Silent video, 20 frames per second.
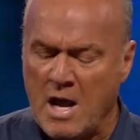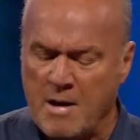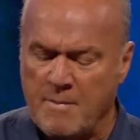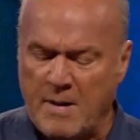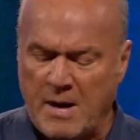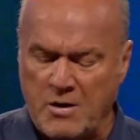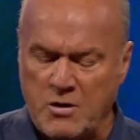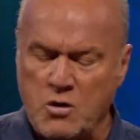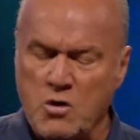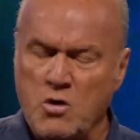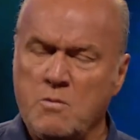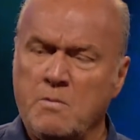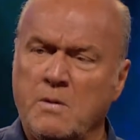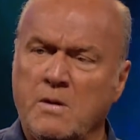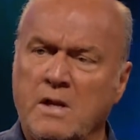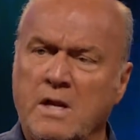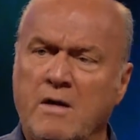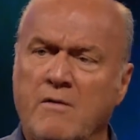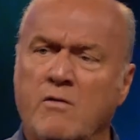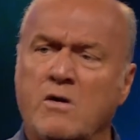about new
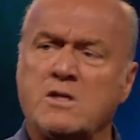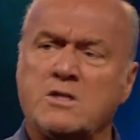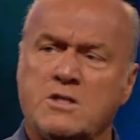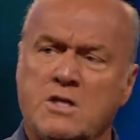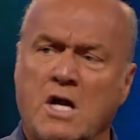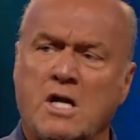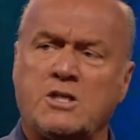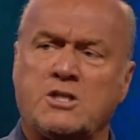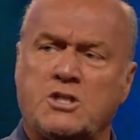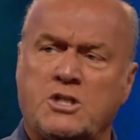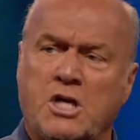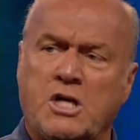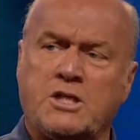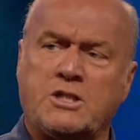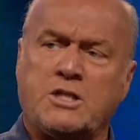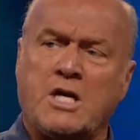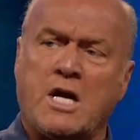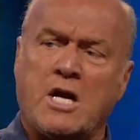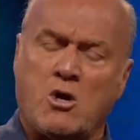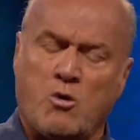believers not
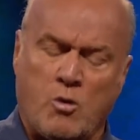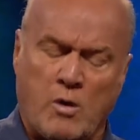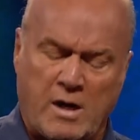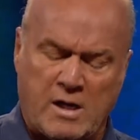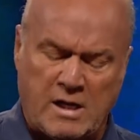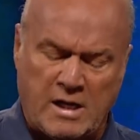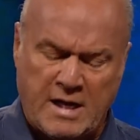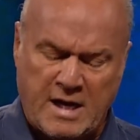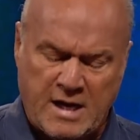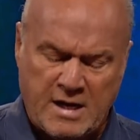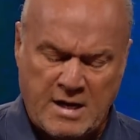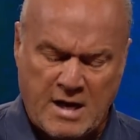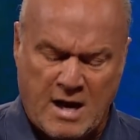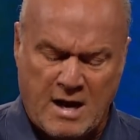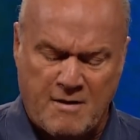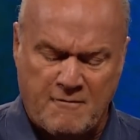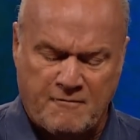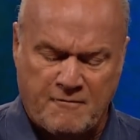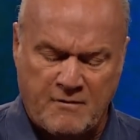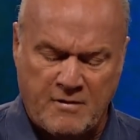changing quickly
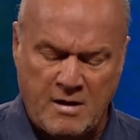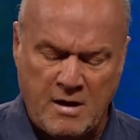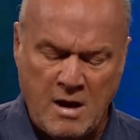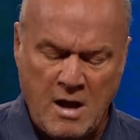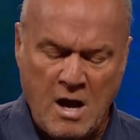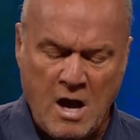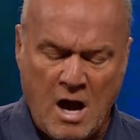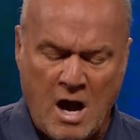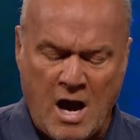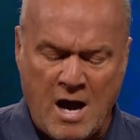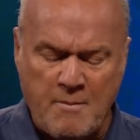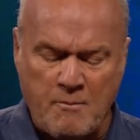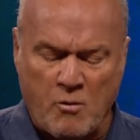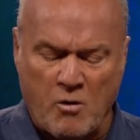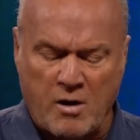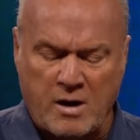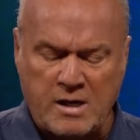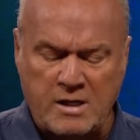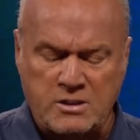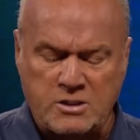enough. I'm
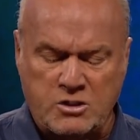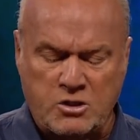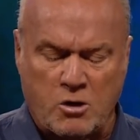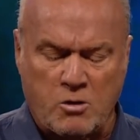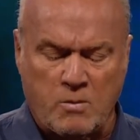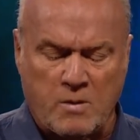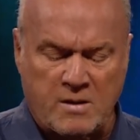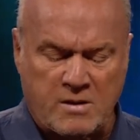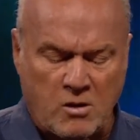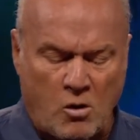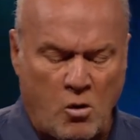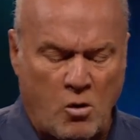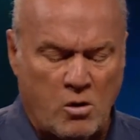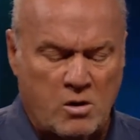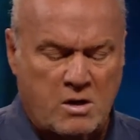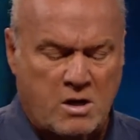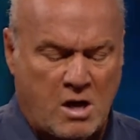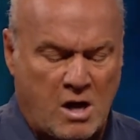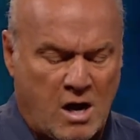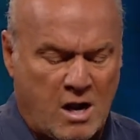more concerned with
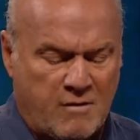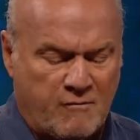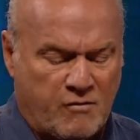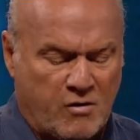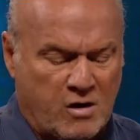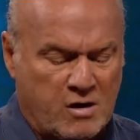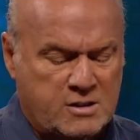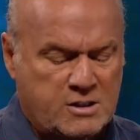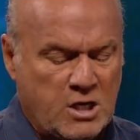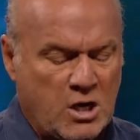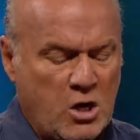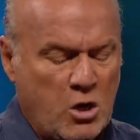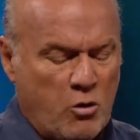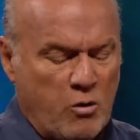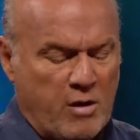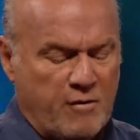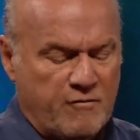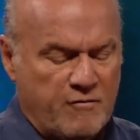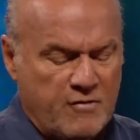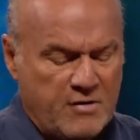old converts who
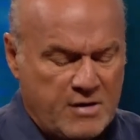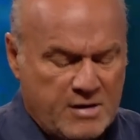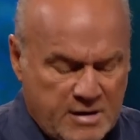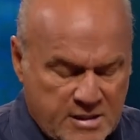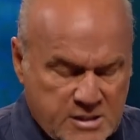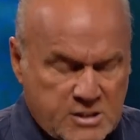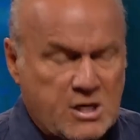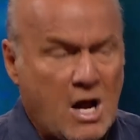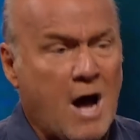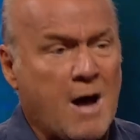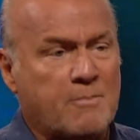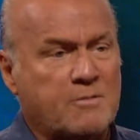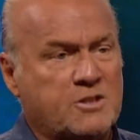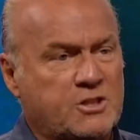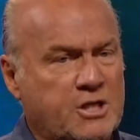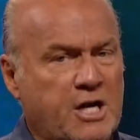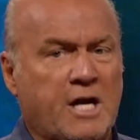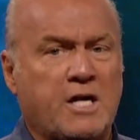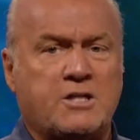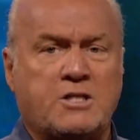have stopped
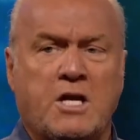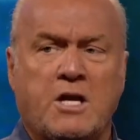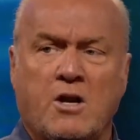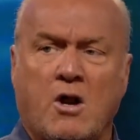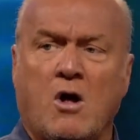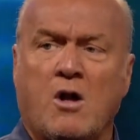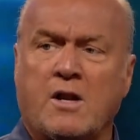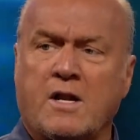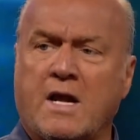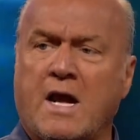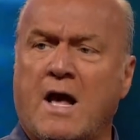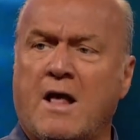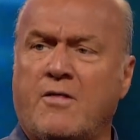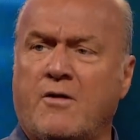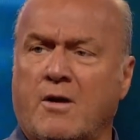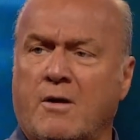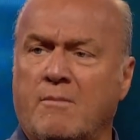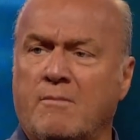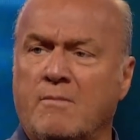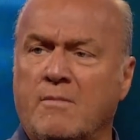changing
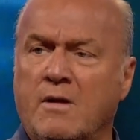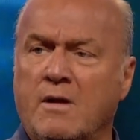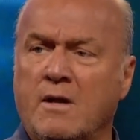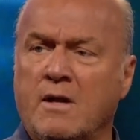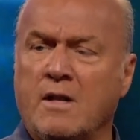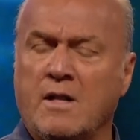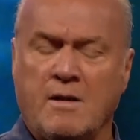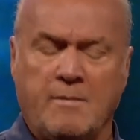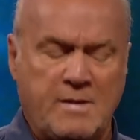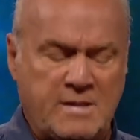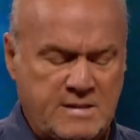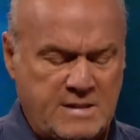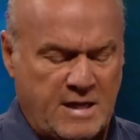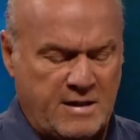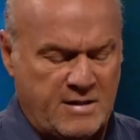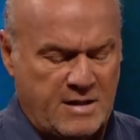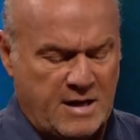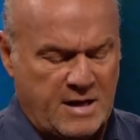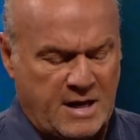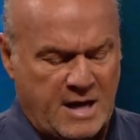altogether. Let me say
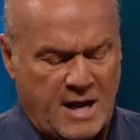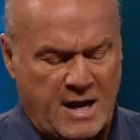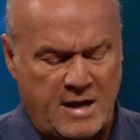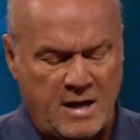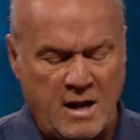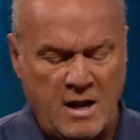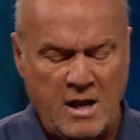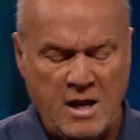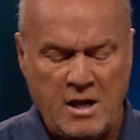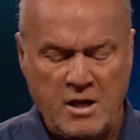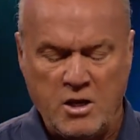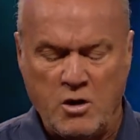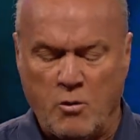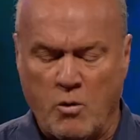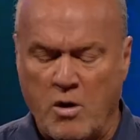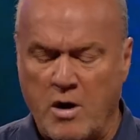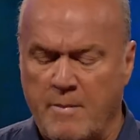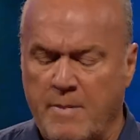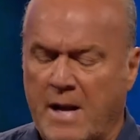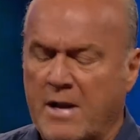that again. You
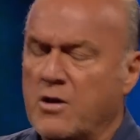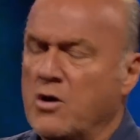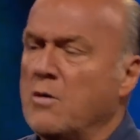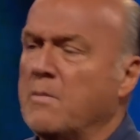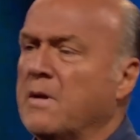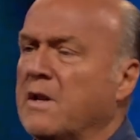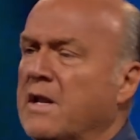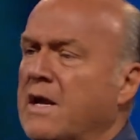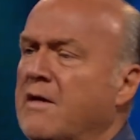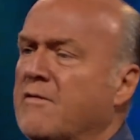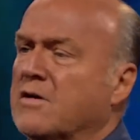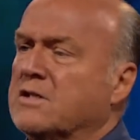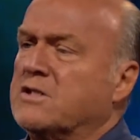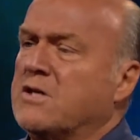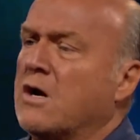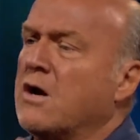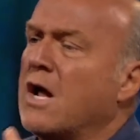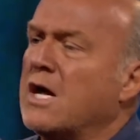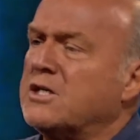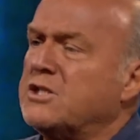worry about new believers,
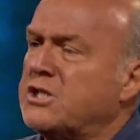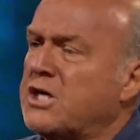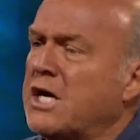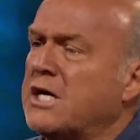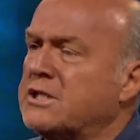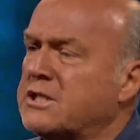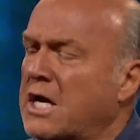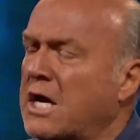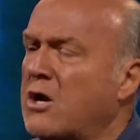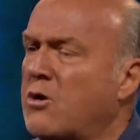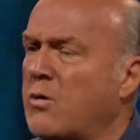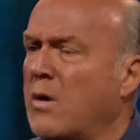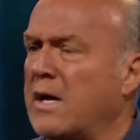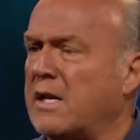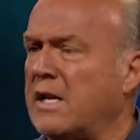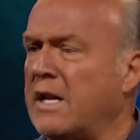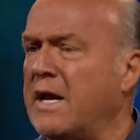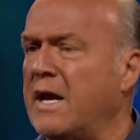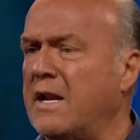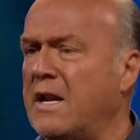they're not changing
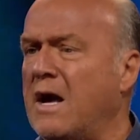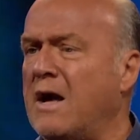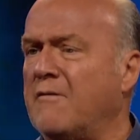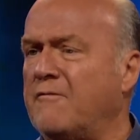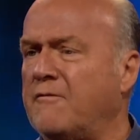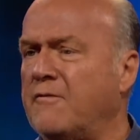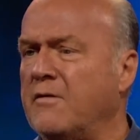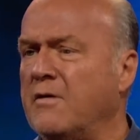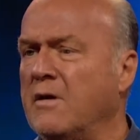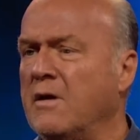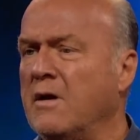quickly enough.